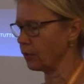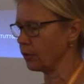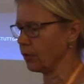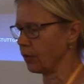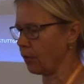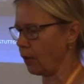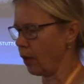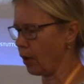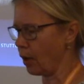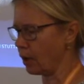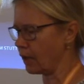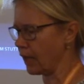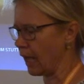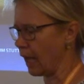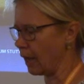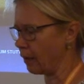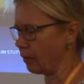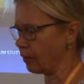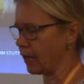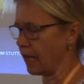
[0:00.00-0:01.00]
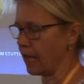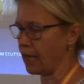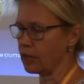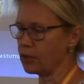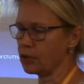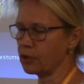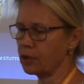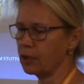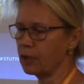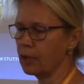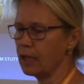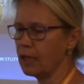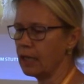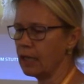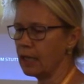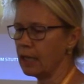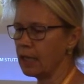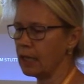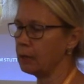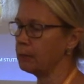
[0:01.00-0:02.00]
to the early Iron Age
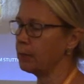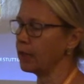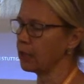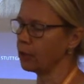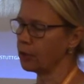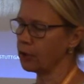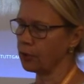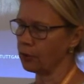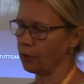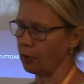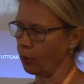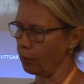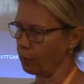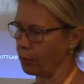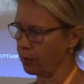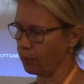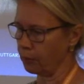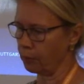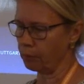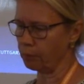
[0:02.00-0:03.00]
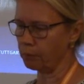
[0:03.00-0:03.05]
in Middle Europe.